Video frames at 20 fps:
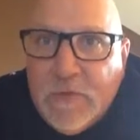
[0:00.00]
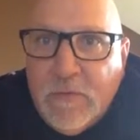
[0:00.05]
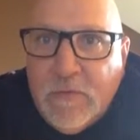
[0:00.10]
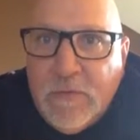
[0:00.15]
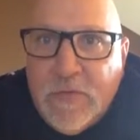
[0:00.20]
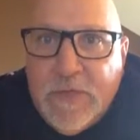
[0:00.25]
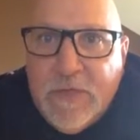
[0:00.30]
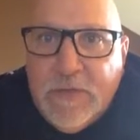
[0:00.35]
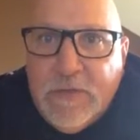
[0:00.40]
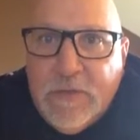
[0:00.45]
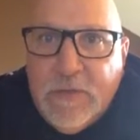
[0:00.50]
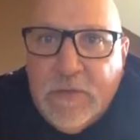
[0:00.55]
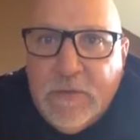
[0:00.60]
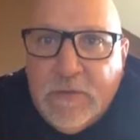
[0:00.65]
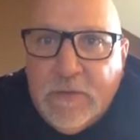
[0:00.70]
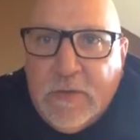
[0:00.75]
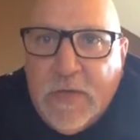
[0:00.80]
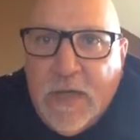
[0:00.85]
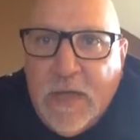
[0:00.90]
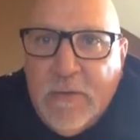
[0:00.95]
what do you
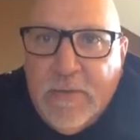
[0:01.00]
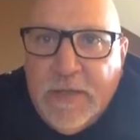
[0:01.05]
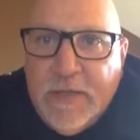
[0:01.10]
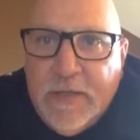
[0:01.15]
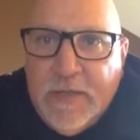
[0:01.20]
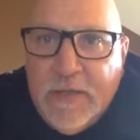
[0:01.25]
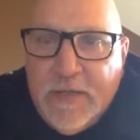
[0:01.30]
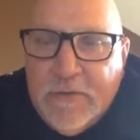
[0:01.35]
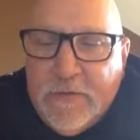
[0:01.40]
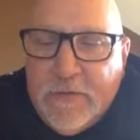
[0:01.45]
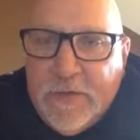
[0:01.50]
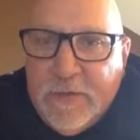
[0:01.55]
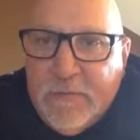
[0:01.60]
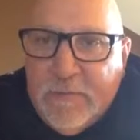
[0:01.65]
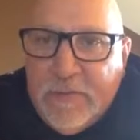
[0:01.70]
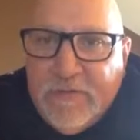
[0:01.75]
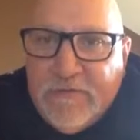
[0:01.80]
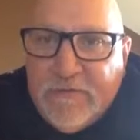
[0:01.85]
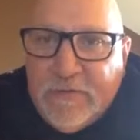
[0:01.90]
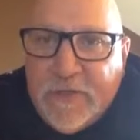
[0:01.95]
do? I mean, other
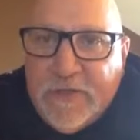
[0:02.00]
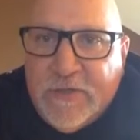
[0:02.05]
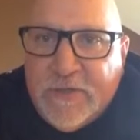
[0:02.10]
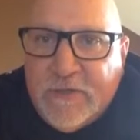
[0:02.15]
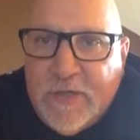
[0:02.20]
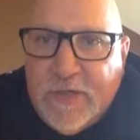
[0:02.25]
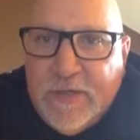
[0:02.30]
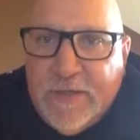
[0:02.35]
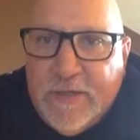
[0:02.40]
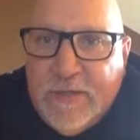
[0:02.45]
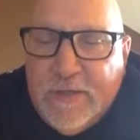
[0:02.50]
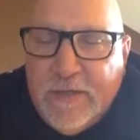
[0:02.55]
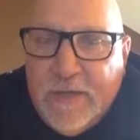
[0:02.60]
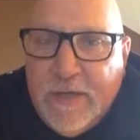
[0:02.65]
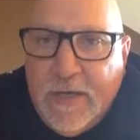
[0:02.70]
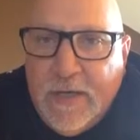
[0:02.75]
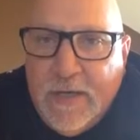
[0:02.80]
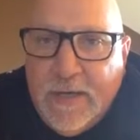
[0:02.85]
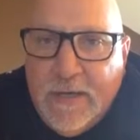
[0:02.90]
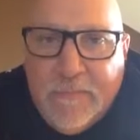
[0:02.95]
than be frustrated,
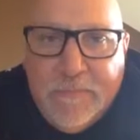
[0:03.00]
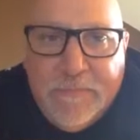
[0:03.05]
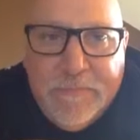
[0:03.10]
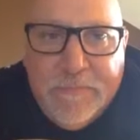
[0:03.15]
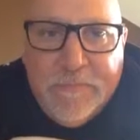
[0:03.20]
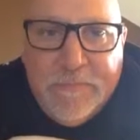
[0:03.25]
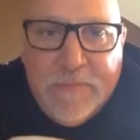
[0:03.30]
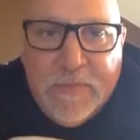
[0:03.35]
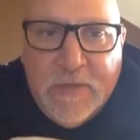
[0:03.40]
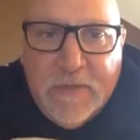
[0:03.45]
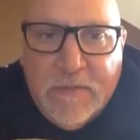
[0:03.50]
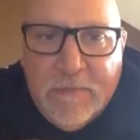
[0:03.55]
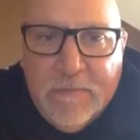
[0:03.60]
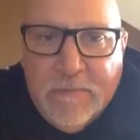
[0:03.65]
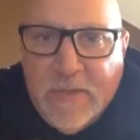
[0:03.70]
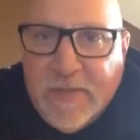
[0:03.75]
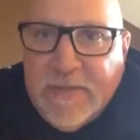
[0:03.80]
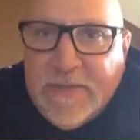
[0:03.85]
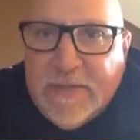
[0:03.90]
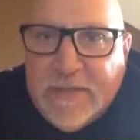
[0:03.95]
uh,
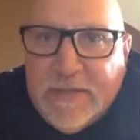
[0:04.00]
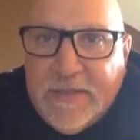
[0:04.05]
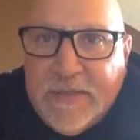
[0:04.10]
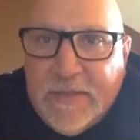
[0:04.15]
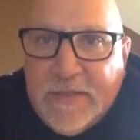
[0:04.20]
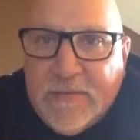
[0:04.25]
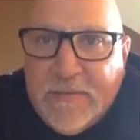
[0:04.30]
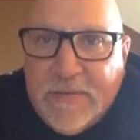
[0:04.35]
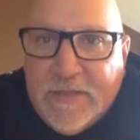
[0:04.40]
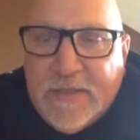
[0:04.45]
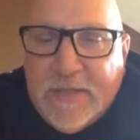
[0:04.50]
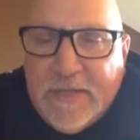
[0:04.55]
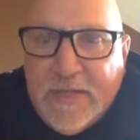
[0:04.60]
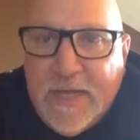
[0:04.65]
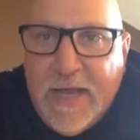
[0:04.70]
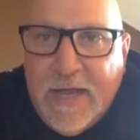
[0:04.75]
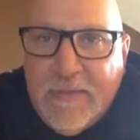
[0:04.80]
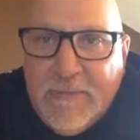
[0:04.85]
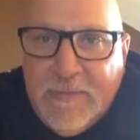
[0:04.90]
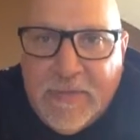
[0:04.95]
basically, here's what's going
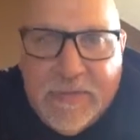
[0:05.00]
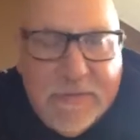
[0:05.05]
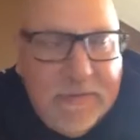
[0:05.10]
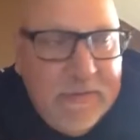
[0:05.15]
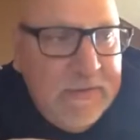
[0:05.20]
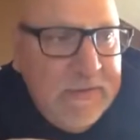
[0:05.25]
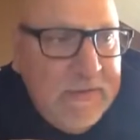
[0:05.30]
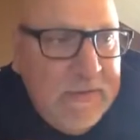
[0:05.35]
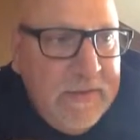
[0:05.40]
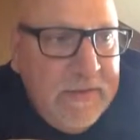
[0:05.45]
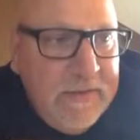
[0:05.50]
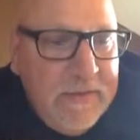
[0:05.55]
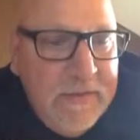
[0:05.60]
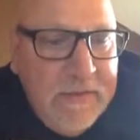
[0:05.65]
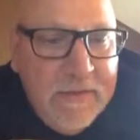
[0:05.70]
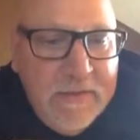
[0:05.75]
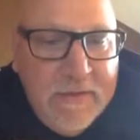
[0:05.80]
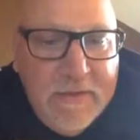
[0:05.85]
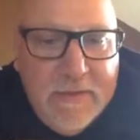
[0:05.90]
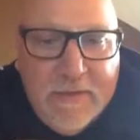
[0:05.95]
to happen.
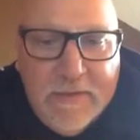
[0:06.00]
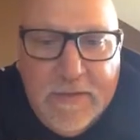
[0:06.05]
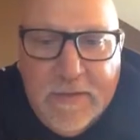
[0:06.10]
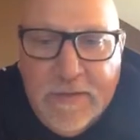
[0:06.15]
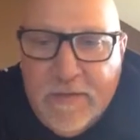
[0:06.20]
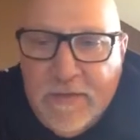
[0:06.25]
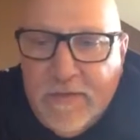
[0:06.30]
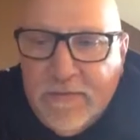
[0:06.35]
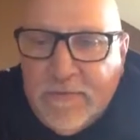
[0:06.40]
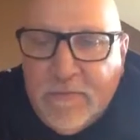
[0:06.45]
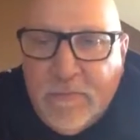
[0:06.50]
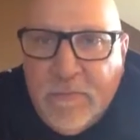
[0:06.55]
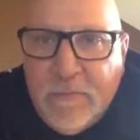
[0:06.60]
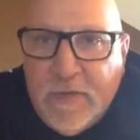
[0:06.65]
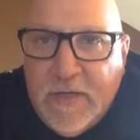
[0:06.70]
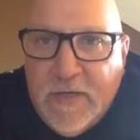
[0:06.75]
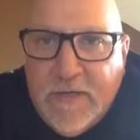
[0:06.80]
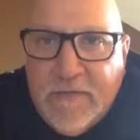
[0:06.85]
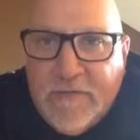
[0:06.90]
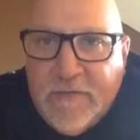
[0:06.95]
If
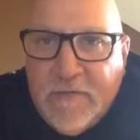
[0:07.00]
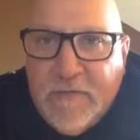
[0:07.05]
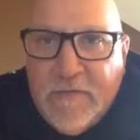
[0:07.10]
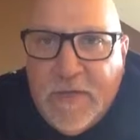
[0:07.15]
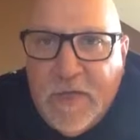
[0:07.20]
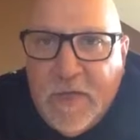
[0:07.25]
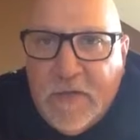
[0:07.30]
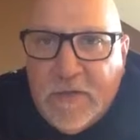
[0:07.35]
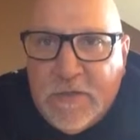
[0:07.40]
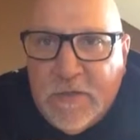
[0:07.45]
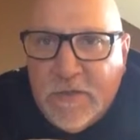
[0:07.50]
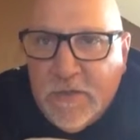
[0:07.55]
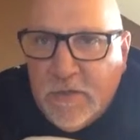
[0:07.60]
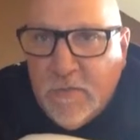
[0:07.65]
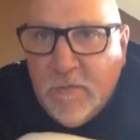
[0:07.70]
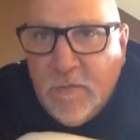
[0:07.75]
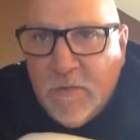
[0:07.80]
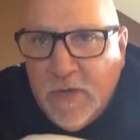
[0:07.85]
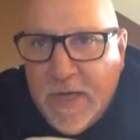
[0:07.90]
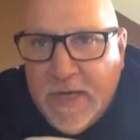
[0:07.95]
if there's
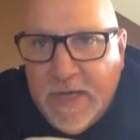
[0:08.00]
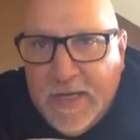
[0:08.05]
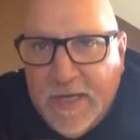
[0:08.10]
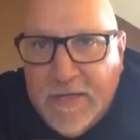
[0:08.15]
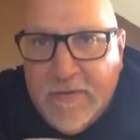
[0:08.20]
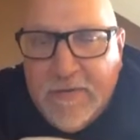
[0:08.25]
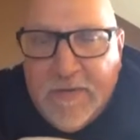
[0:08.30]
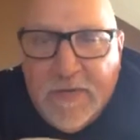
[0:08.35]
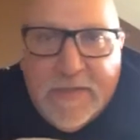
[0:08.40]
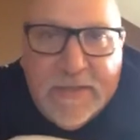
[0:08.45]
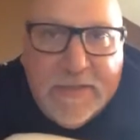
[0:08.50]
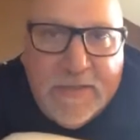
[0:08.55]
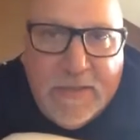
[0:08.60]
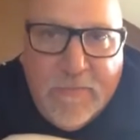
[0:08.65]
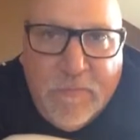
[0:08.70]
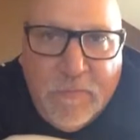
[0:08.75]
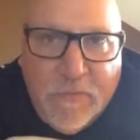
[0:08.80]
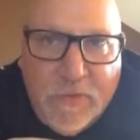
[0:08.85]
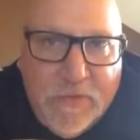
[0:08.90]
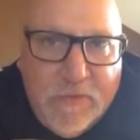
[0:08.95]
no way that
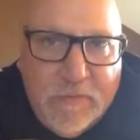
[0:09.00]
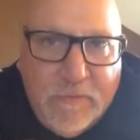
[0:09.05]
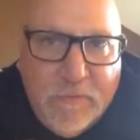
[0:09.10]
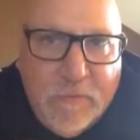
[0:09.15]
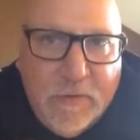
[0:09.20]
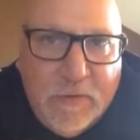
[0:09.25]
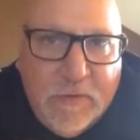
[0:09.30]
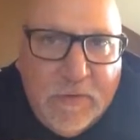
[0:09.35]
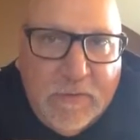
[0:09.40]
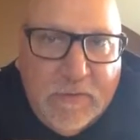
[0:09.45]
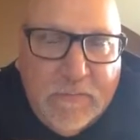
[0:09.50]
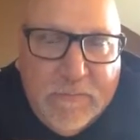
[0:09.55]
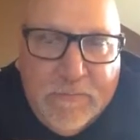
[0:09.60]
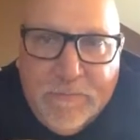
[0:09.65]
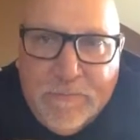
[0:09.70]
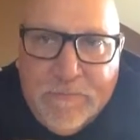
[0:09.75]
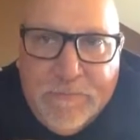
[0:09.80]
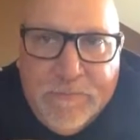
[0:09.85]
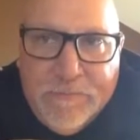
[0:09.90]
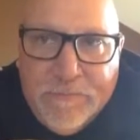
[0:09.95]
someone will
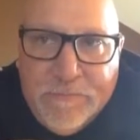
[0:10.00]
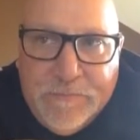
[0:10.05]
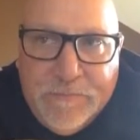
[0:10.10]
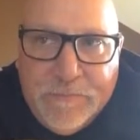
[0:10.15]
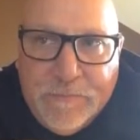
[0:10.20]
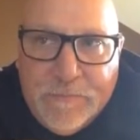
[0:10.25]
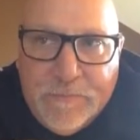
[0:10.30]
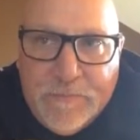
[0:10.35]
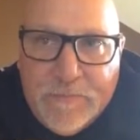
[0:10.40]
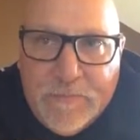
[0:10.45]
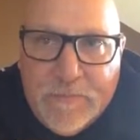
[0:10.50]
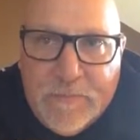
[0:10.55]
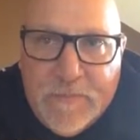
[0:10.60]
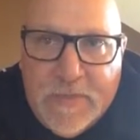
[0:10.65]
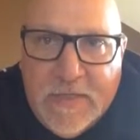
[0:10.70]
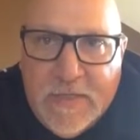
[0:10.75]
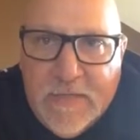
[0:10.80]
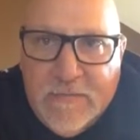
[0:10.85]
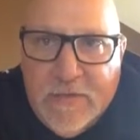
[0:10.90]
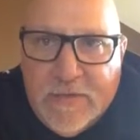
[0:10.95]

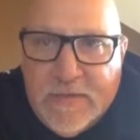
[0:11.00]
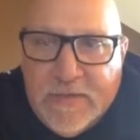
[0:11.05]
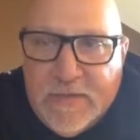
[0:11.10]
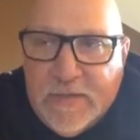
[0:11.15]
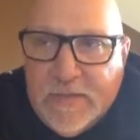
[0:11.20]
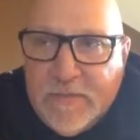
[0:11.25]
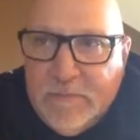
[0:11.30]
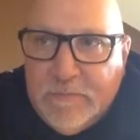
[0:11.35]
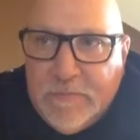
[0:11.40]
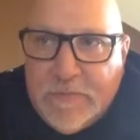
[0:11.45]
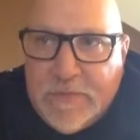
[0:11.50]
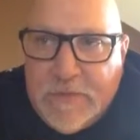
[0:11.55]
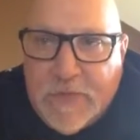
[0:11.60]
give us some